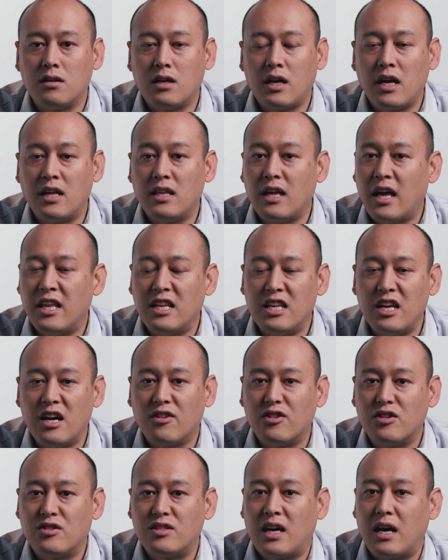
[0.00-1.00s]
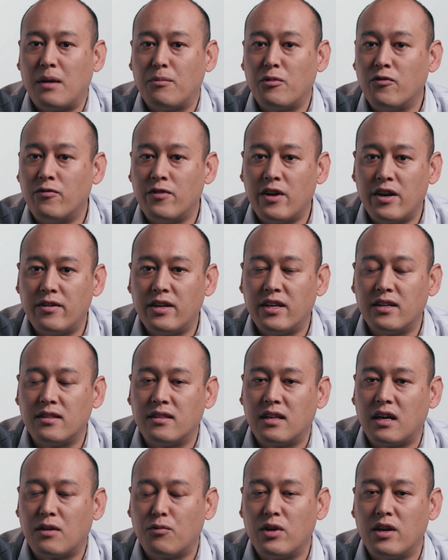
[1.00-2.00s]
any other type, ovarian
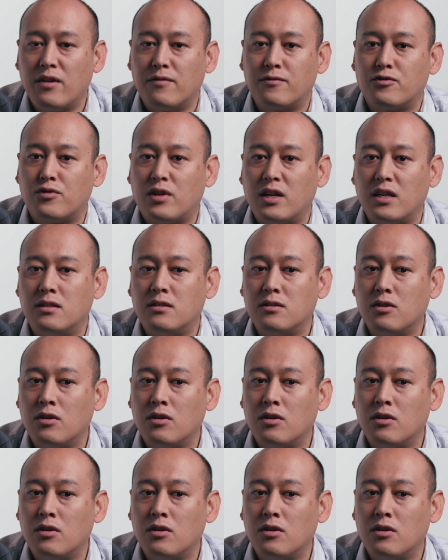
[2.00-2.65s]
that we have tried,